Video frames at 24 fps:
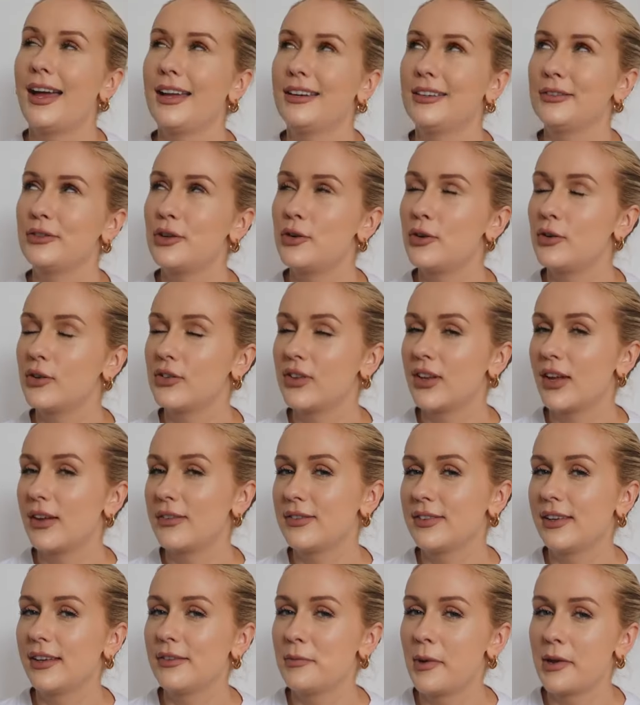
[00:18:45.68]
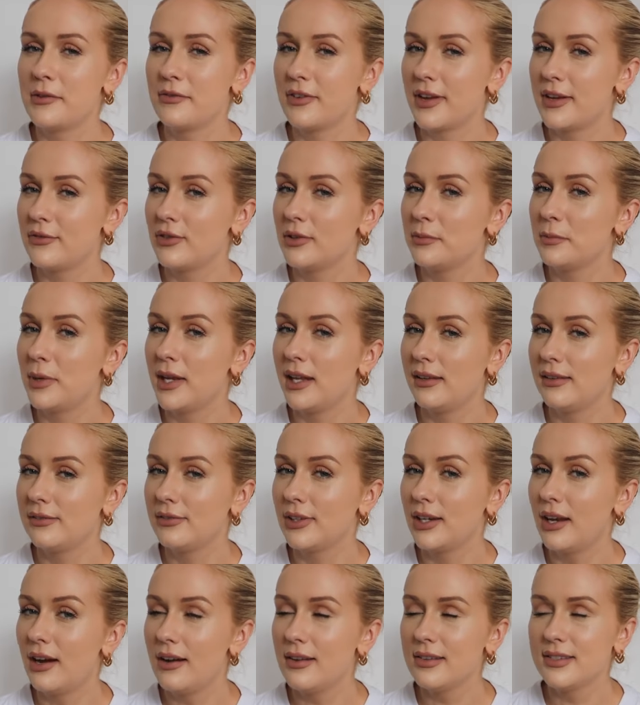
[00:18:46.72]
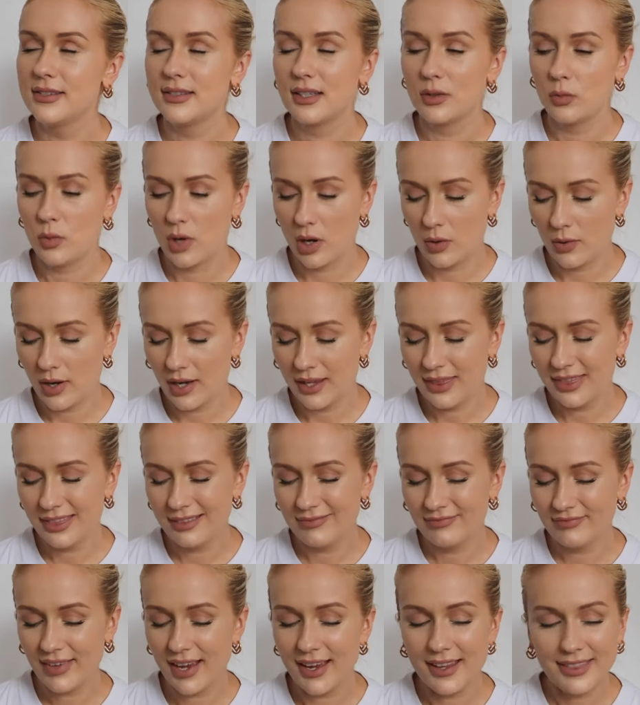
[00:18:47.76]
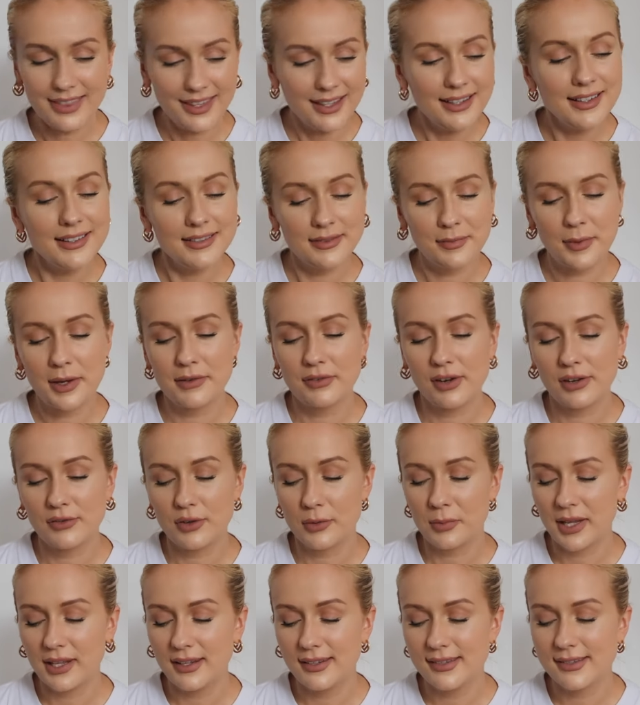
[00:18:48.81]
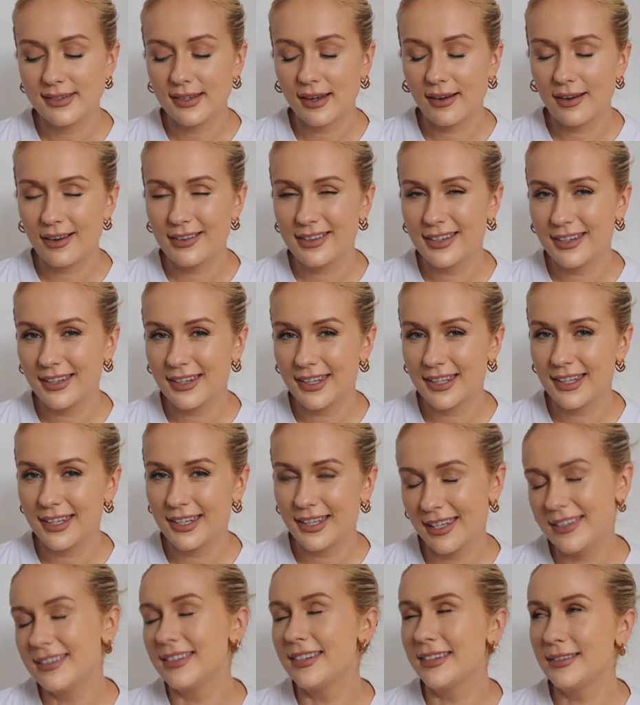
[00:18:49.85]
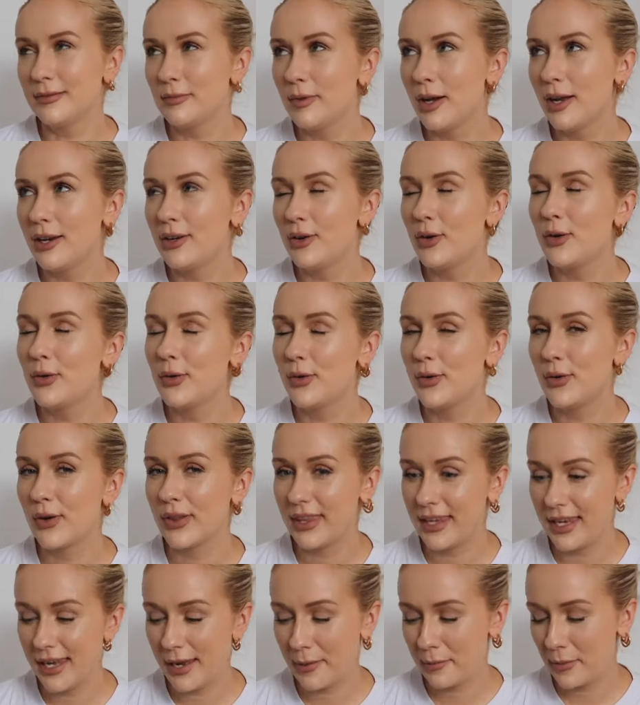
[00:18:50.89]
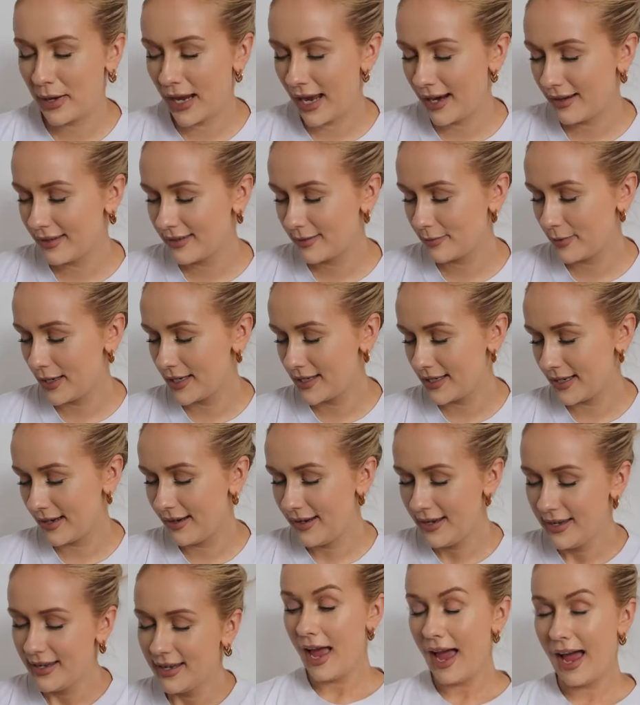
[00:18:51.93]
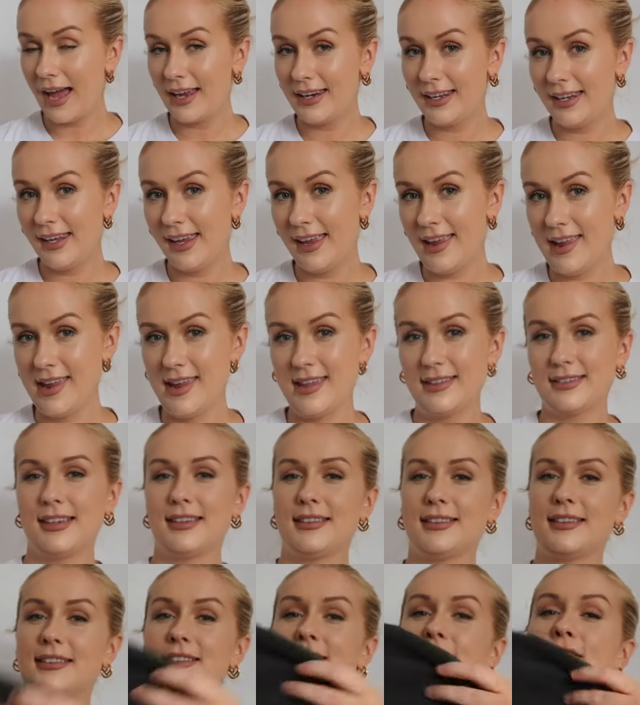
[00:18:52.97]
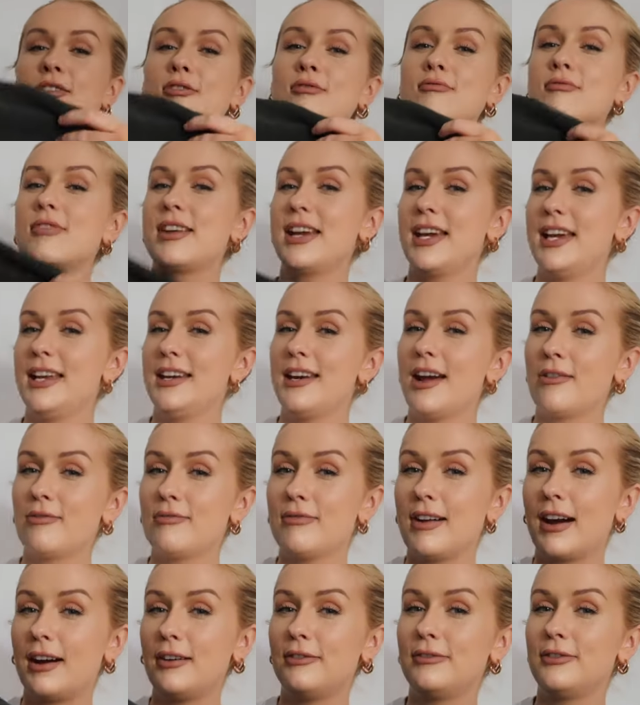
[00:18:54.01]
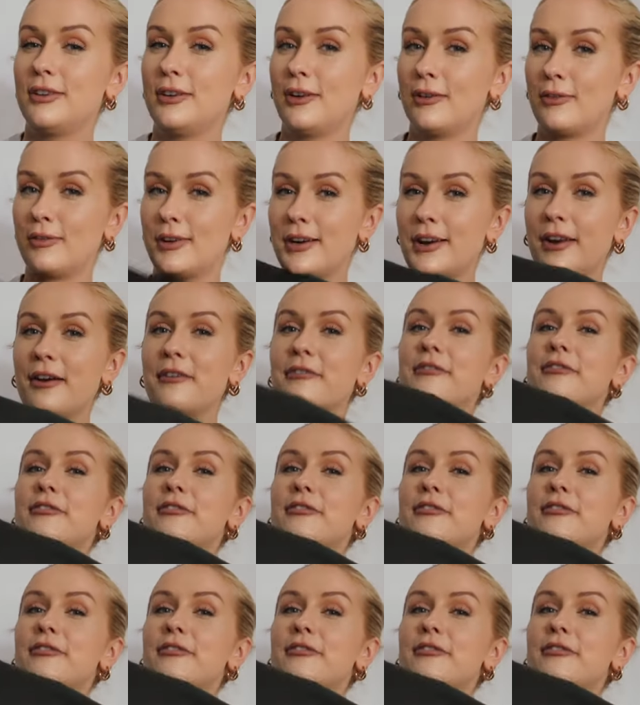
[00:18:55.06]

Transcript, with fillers: and, of course, I've saved my favourite piece for last. Well, I think it's my favourite piece. Either it's this one or the black sweater. And it is this green Ralph Lauren